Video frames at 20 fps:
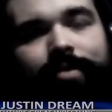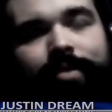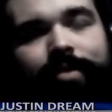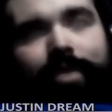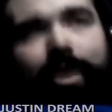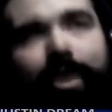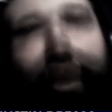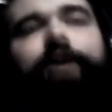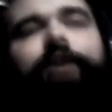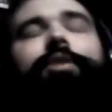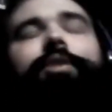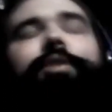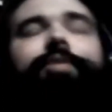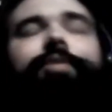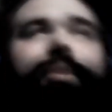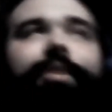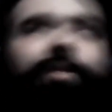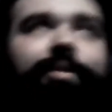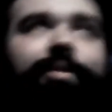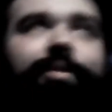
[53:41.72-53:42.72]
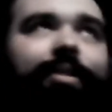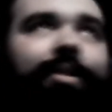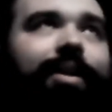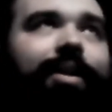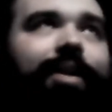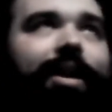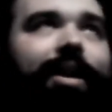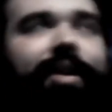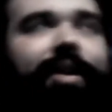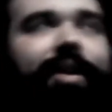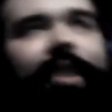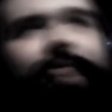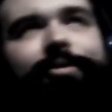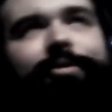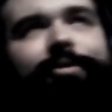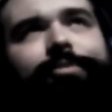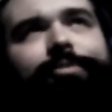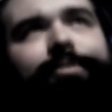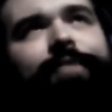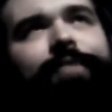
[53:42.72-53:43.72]
Oh, okay. I was
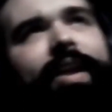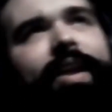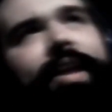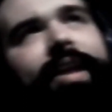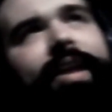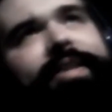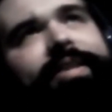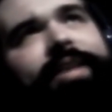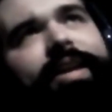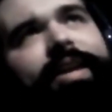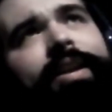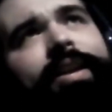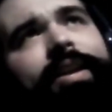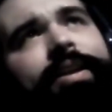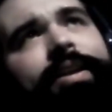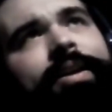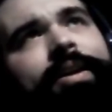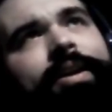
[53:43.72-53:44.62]
thinking,